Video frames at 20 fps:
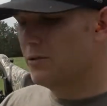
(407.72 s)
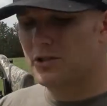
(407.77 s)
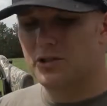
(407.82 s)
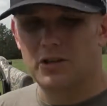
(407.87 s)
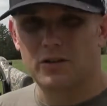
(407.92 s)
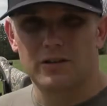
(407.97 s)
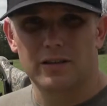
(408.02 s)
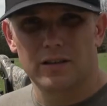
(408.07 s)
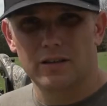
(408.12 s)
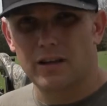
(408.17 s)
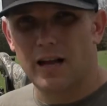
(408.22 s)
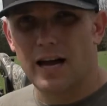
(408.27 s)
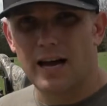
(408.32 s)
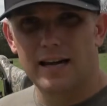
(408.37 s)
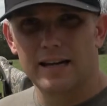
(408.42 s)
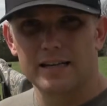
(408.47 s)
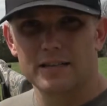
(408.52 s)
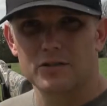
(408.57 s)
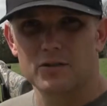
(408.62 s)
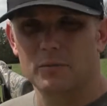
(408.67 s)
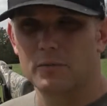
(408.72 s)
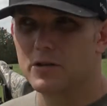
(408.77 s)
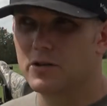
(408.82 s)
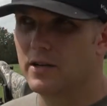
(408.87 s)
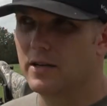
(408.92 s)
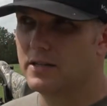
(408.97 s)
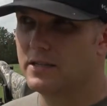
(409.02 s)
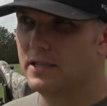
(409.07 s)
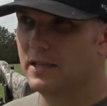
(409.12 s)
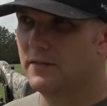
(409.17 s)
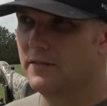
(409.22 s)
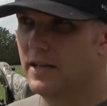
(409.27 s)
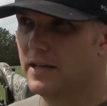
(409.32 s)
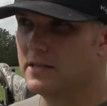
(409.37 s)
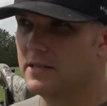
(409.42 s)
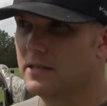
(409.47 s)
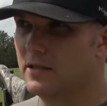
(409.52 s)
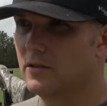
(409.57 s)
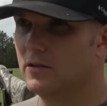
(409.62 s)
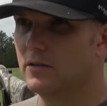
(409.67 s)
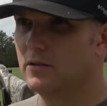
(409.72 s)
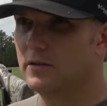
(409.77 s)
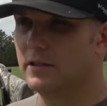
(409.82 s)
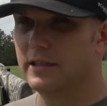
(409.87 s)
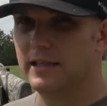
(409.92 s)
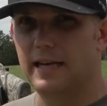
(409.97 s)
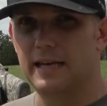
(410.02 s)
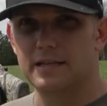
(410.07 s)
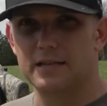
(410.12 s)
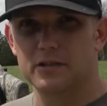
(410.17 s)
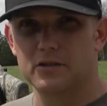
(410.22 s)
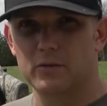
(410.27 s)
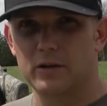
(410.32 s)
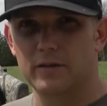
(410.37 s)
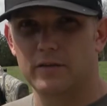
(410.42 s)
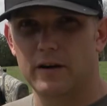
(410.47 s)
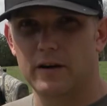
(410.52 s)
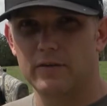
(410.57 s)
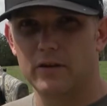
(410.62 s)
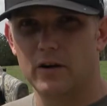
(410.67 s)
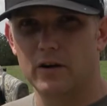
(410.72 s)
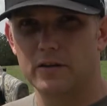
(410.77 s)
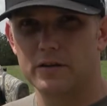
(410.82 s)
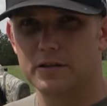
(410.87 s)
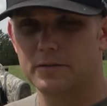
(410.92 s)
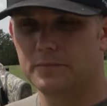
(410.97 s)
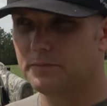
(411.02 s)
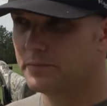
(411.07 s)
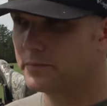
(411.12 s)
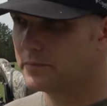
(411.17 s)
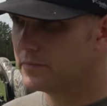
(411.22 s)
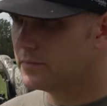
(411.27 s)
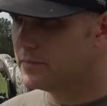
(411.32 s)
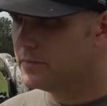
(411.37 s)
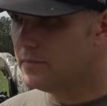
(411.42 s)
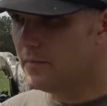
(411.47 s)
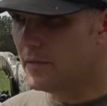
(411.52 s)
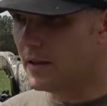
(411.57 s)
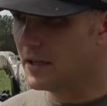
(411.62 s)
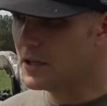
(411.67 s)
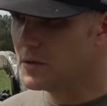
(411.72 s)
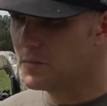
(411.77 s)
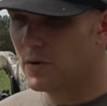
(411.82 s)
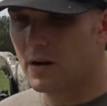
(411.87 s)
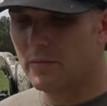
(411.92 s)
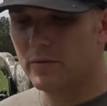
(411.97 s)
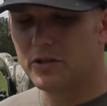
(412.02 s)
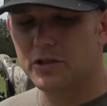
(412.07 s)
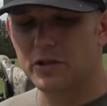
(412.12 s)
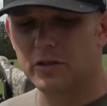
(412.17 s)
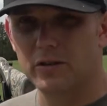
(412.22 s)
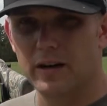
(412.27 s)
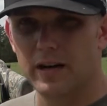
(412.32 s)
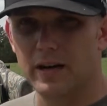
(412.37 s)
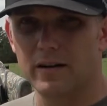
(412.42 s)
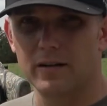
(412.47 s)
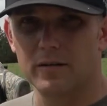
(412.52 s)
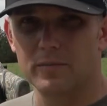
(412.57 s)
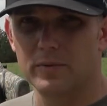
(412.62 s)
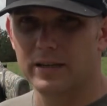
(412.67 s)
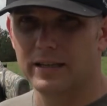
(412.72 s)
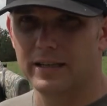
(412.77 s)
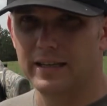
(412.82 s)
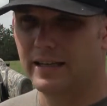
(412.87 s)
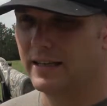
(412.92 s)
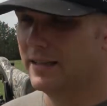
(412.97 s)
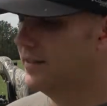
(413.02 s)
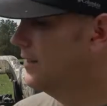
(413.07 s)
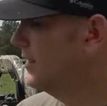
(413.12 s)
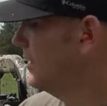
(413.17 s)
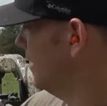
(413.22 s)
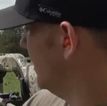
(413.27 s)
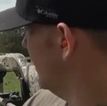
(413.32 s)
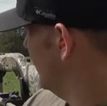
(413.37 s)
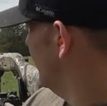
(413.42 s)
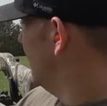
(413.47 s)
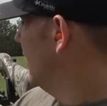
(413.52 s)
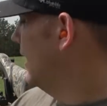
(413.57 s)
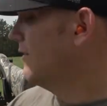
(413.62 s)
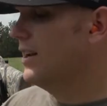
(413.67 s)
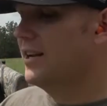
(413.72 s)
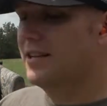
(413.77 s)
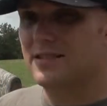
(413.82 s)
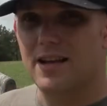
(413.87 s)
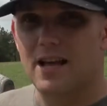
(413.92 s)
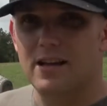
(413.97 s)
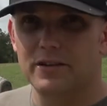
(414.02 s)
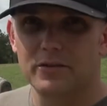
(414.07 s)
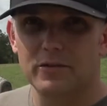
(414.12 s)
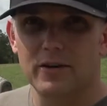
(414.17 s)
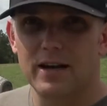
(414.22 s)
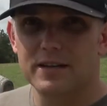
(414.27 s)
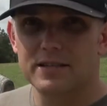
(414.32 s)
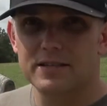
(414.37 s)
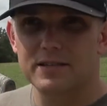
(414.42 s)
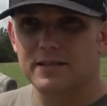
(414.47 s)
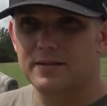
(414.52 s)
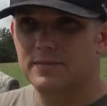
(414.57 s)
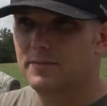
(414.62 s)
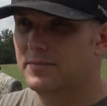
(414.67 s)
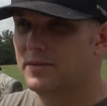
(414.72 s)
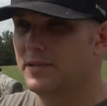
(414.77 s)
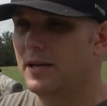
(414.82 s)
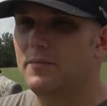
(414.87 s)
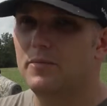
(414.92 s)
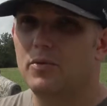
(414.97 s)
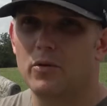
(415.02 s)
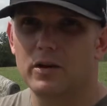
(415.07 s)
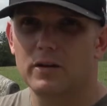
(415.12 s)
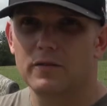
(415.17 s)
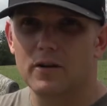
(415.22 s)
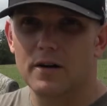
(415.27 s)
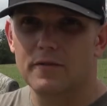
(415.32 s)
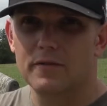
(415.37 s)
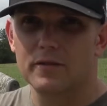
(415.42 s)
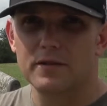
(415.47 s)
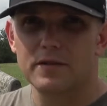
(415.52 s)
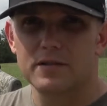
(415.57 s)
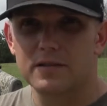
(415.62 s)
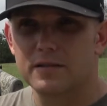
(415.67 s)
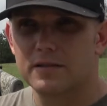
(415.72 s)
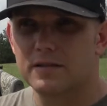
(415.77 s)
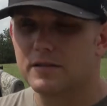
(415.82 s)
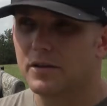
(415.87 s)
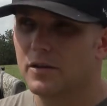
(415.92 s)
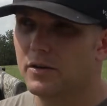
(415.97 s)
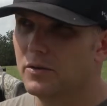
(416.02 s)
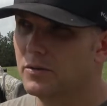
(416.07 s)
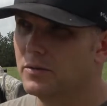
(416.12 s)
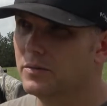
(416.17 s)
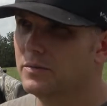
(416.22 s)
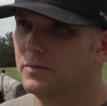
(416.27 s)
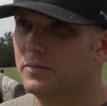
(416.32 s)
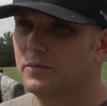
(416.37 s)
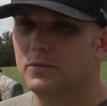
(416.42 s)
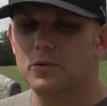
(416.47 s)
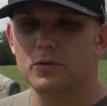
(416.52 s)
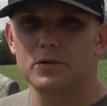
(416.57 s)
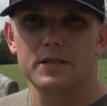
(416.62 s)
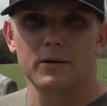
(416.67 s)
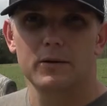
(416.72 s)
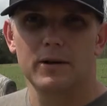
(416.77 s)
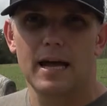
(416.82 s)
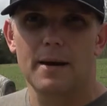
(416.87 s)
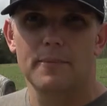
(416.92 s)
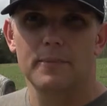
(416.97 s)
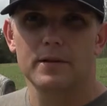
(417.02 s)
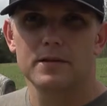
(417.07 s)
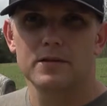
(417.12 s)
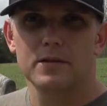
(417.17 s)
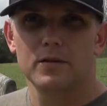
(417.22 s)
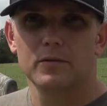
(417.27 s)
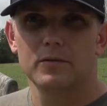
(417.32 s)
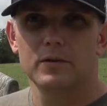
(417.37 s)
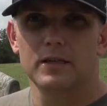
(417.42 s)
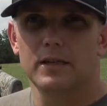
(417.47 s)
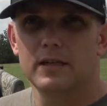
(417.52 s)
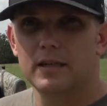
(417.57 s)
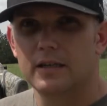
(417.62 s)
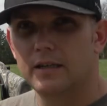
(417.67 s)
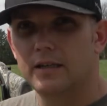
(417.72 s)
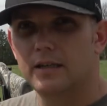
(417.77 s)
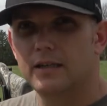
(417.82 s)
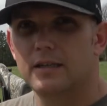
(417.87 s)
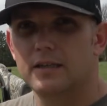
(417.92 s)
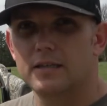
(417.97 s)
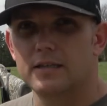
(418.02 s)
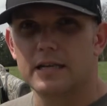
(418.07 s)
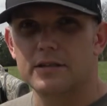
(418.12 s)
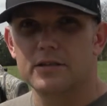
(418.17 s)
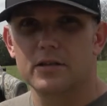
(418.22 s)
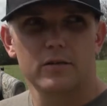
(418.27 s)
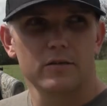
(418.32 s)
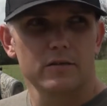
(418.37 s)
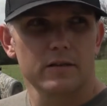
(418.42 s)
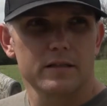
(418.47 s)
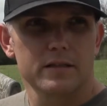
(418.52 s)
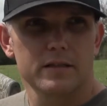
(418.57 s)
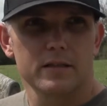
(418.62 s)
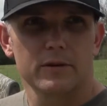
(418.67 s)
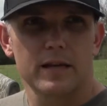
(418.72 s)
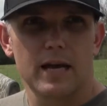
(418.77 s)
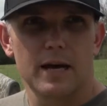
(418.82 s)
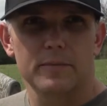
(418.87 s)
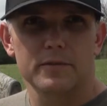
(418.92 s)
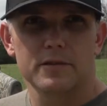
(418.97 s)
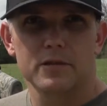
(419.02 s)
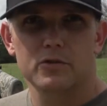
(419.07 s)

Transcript: shooting a little high, so I'm gonna try to see if that's still the case at 25 yards. It's probably shooter error, but again, I've got a solid rest, same point of reference, so we'll see what happens. So stay tuned, let's see what happens at